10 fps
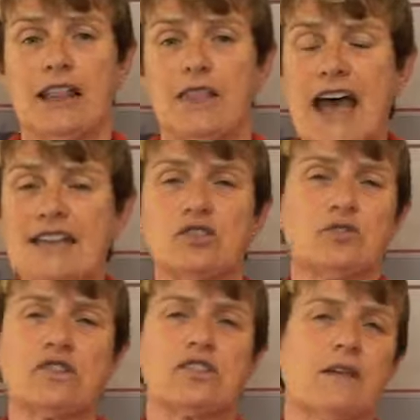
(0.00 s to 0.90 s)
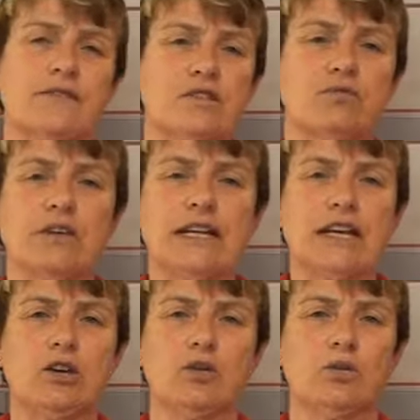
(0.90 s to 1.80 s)
That sort of stuff is
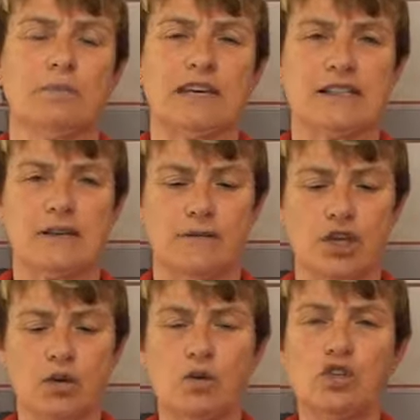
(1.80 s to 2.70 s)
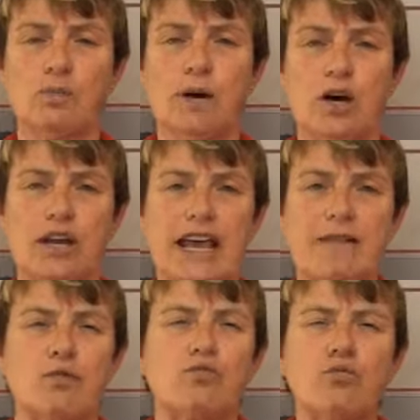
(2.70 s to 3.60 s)
really cool, because if you and your partner
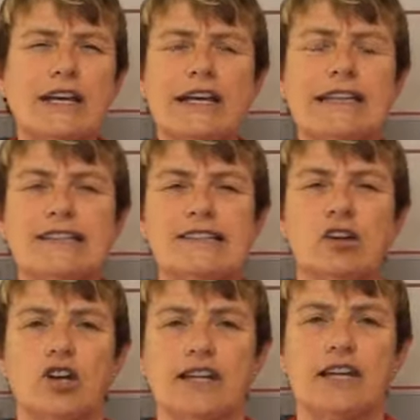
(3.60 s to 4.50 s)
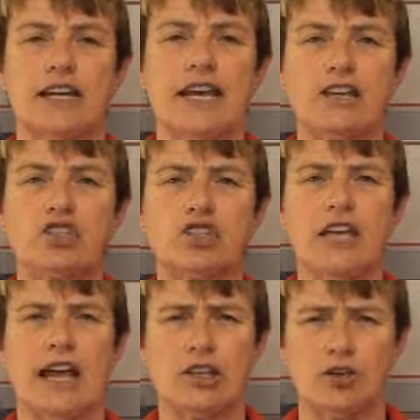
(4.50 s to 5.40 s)
have a really solid
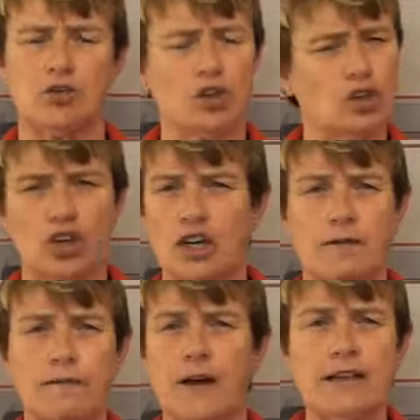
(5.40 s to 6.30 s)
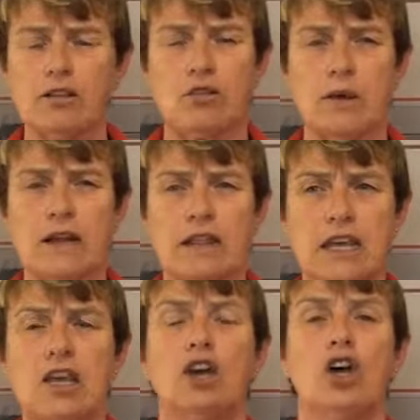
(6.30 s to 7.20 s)
connection and you're going to fight through
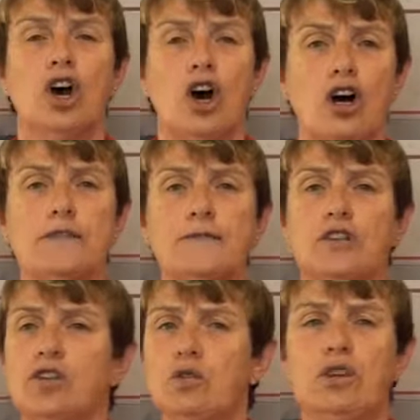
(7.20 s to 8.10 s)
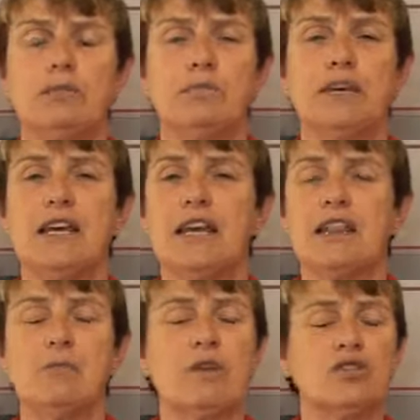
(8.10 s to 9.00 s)
anything, often you can be
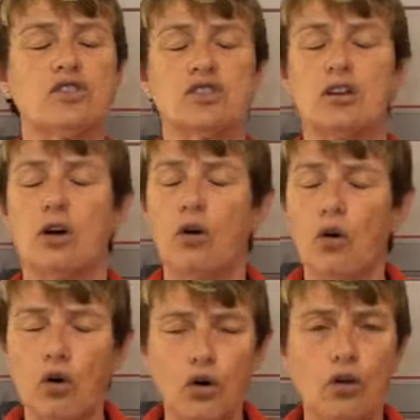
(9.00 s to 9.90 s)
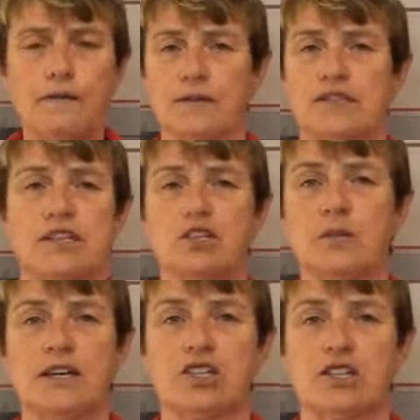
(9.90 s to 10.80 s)
in the most awful
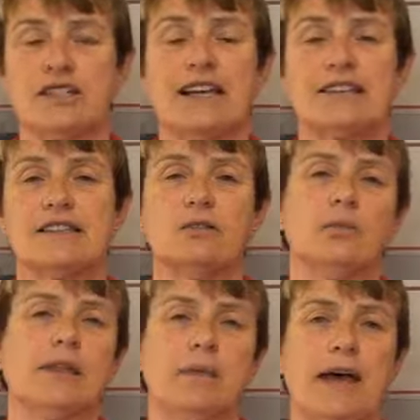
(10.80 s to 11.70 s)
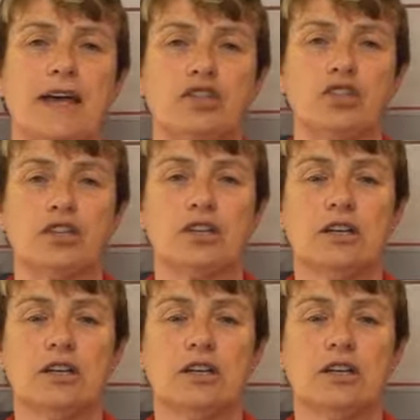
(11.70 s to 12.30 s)
situations and still win the match.